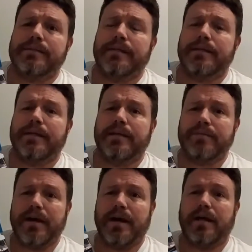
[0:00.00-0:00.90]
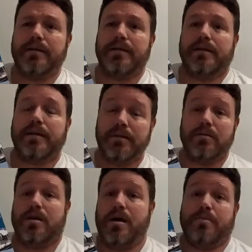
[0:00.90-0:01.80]
and then I've got a
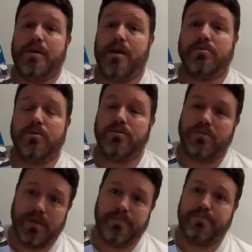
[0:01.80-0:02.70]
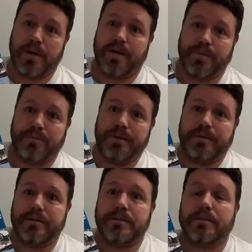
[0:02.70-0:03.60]
Kindle copy also, so I bought 3 of
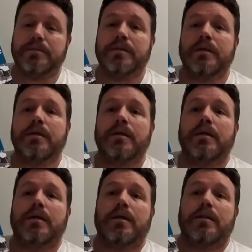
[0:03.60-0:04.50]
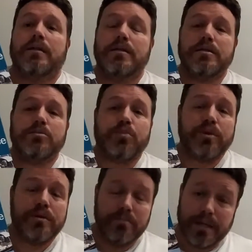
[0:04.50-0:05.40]
these things. This is
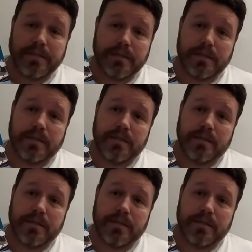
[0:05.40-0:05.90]
pretty good basic.